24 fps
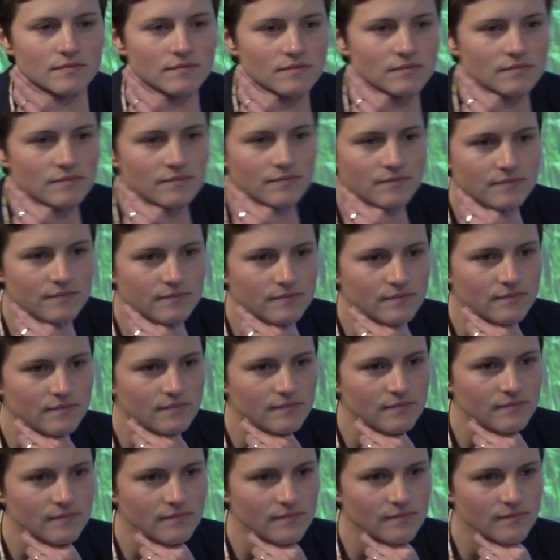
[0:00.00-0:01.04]
like
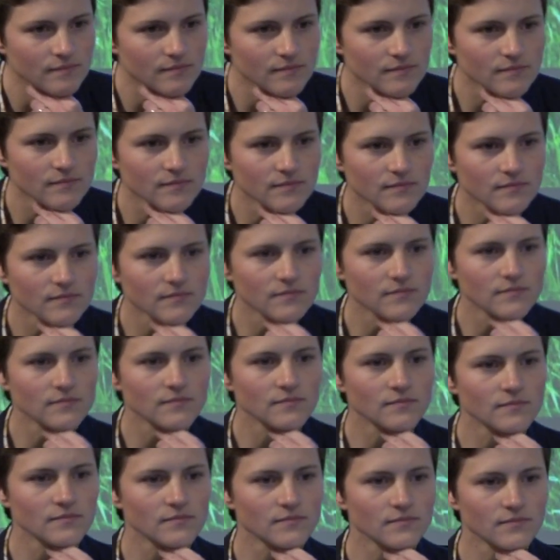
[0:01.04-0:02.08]
in, in New York, where
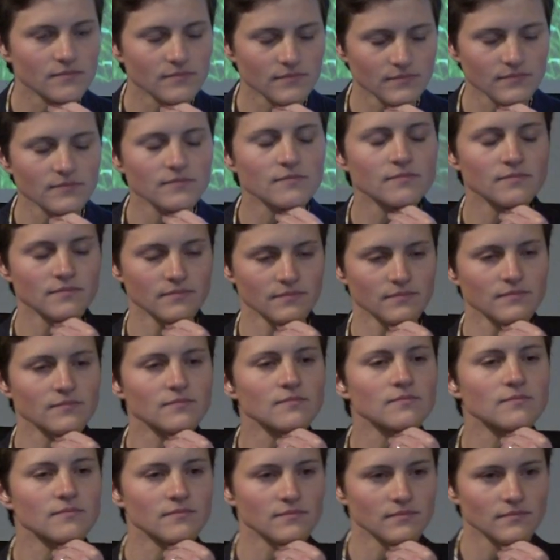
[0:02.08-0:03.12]
like Sonnen is doing
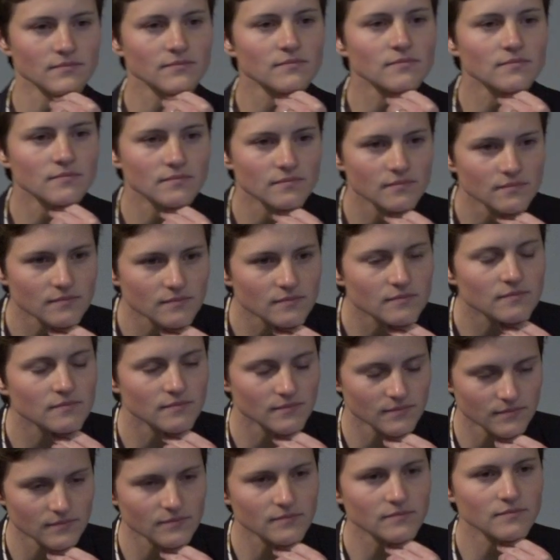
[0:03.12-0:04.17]
something in Brooklyn? Can
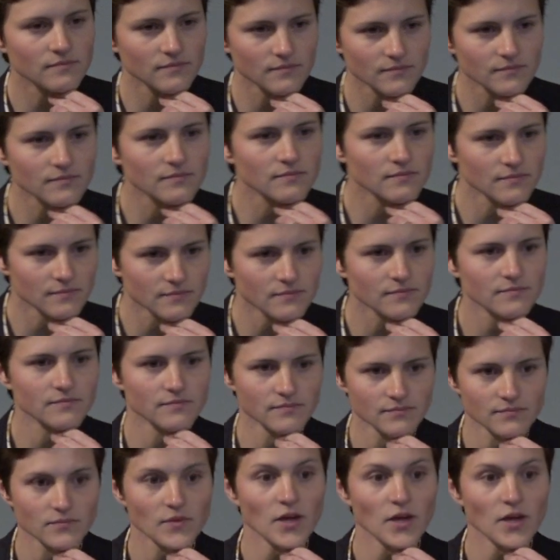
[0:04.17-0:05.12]
you talk about those a bit?